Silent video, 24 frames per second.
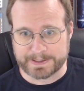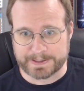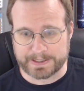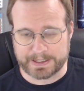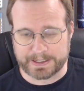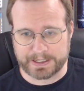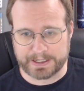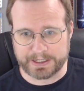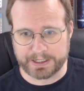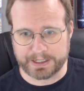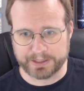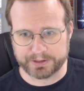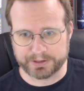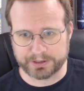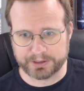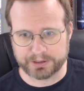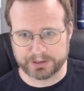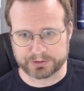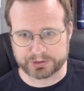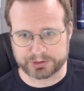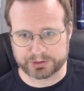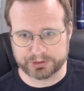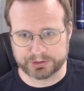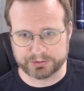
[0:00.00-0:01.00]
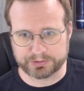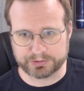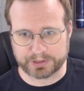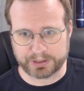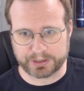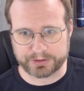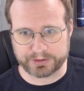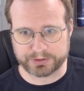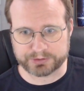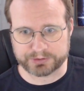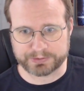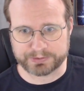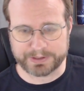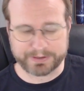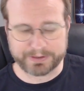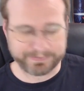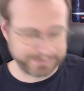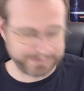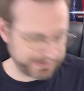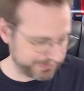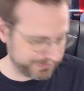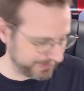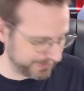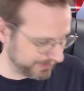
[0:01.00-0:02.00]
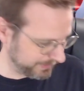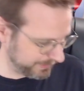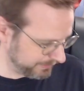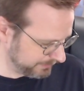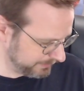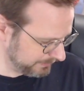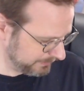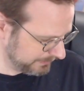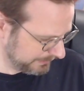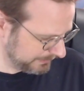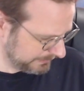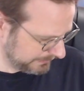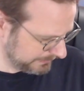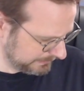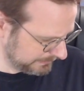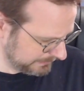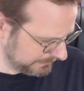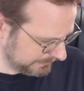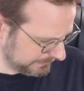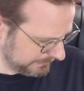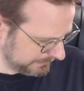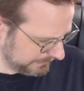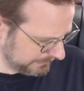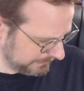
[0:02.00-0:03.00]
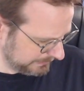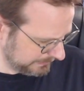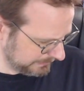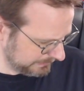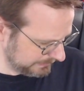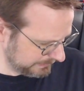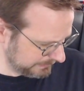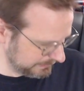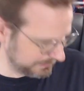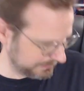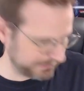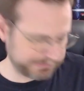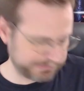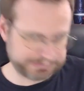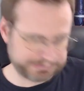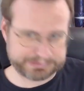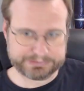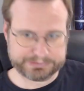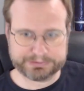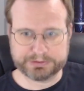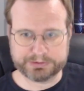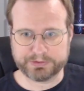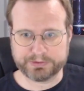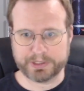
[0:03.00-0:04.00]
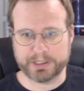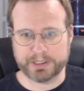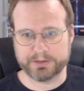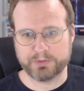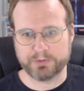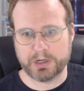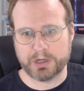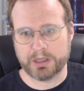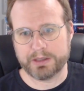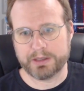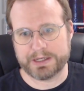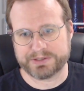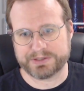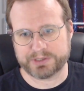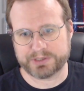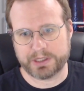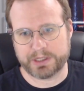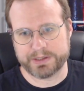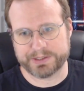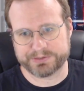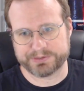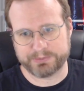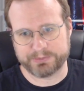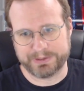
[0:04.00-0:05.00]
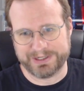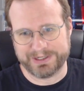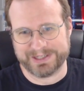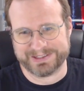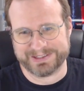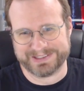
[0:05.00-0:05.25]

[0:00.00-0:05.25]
Oh shoot, I don't know which way they're facing. Okay, well, I saw this one.